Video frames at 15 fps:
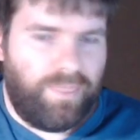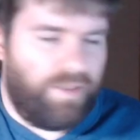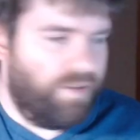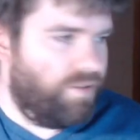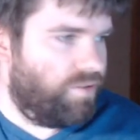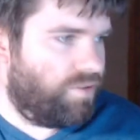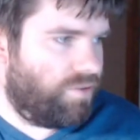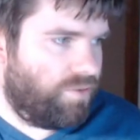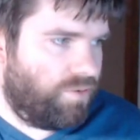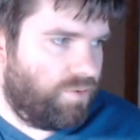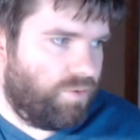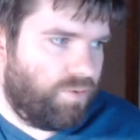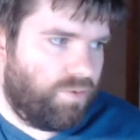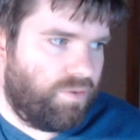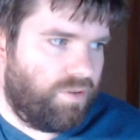
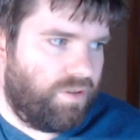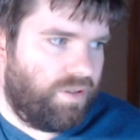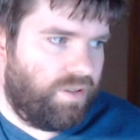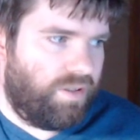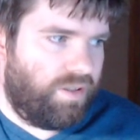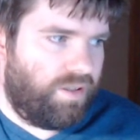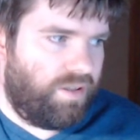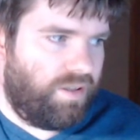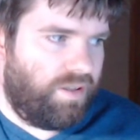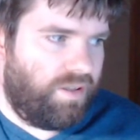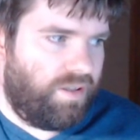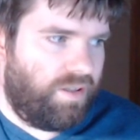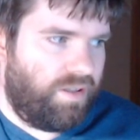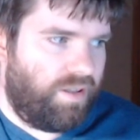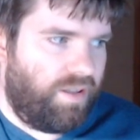So,
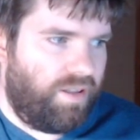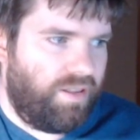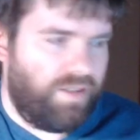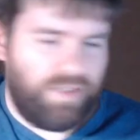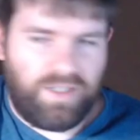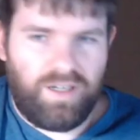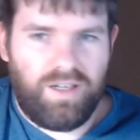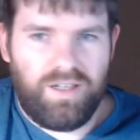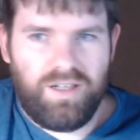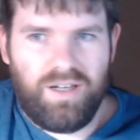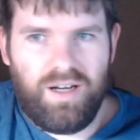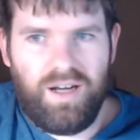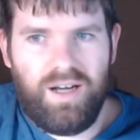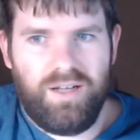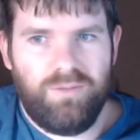like,
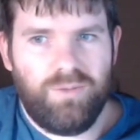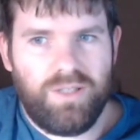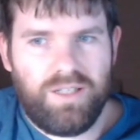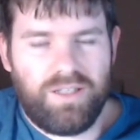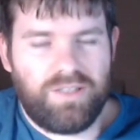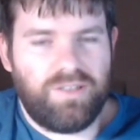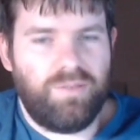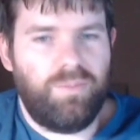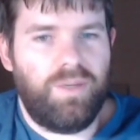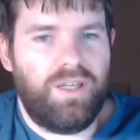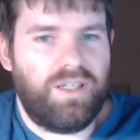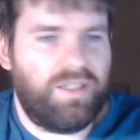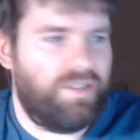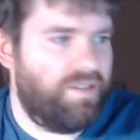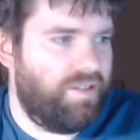I would like to
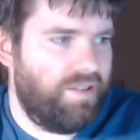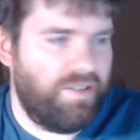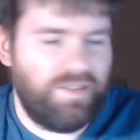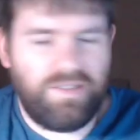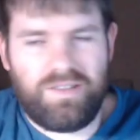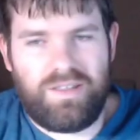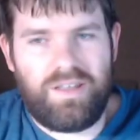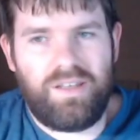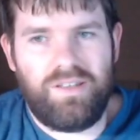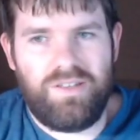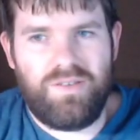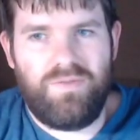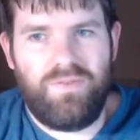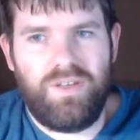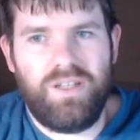make these things
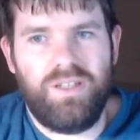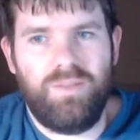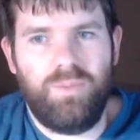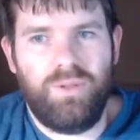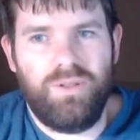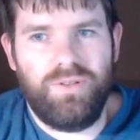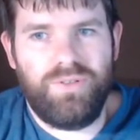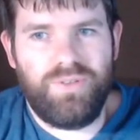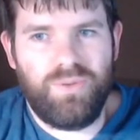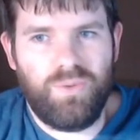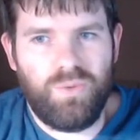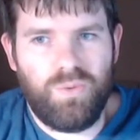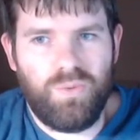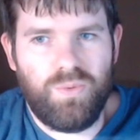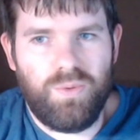available
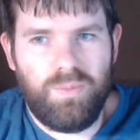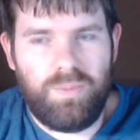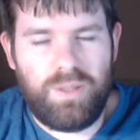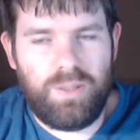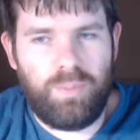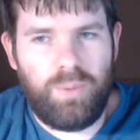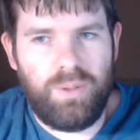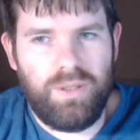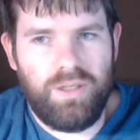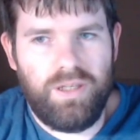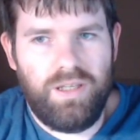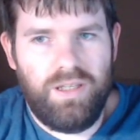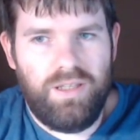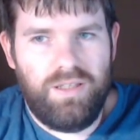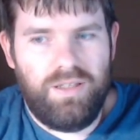to people,
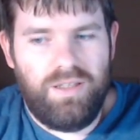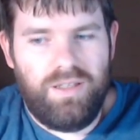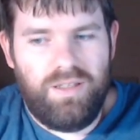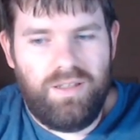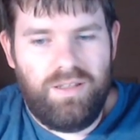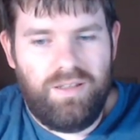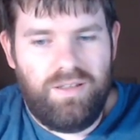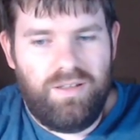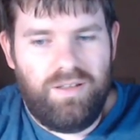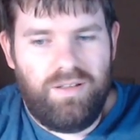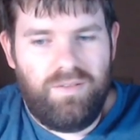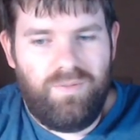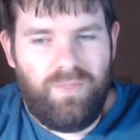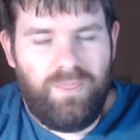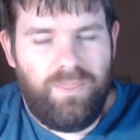
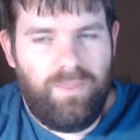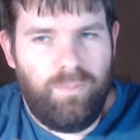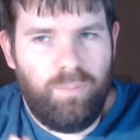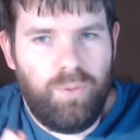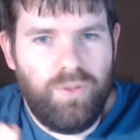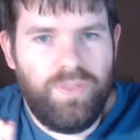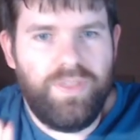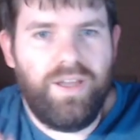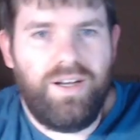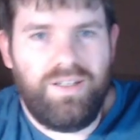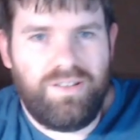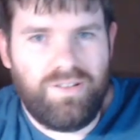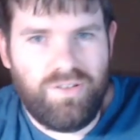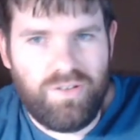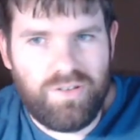but not
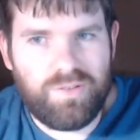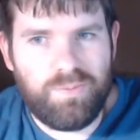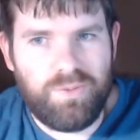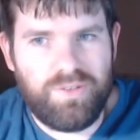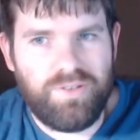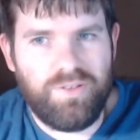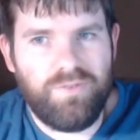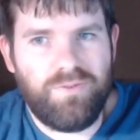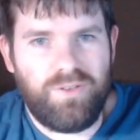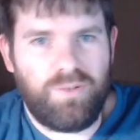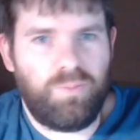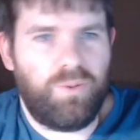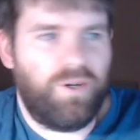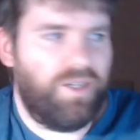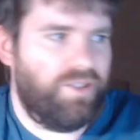in this specific
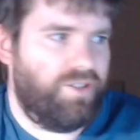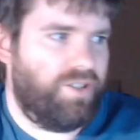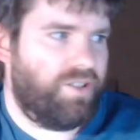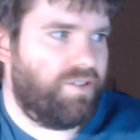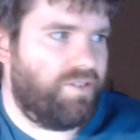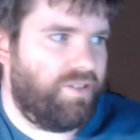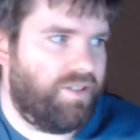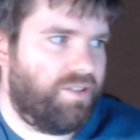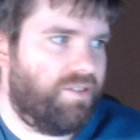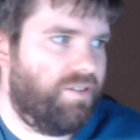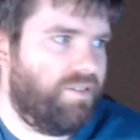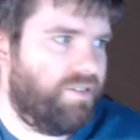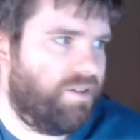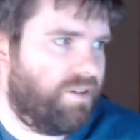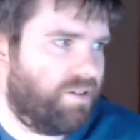project. Like,
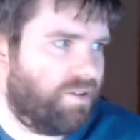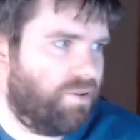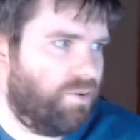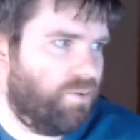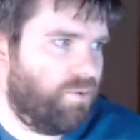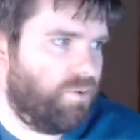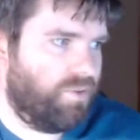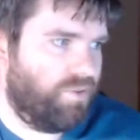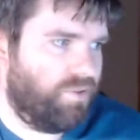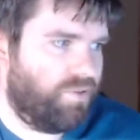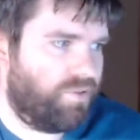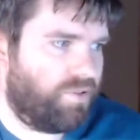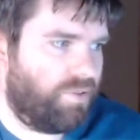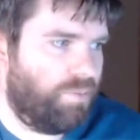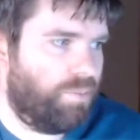their code is
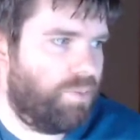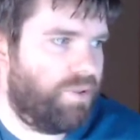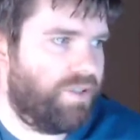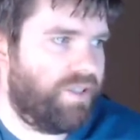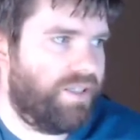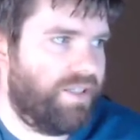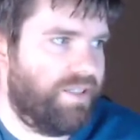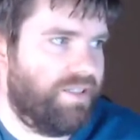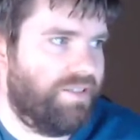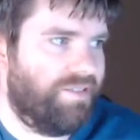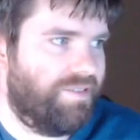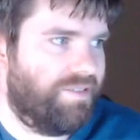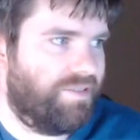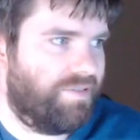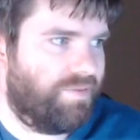completely,
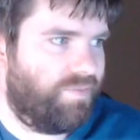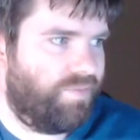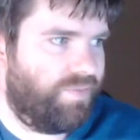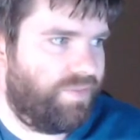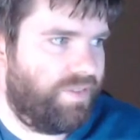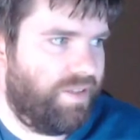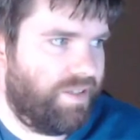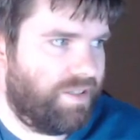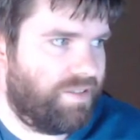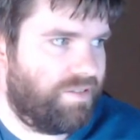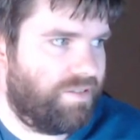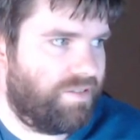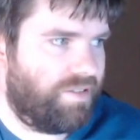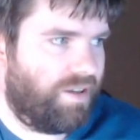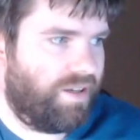like,
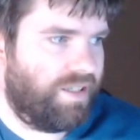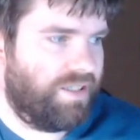tied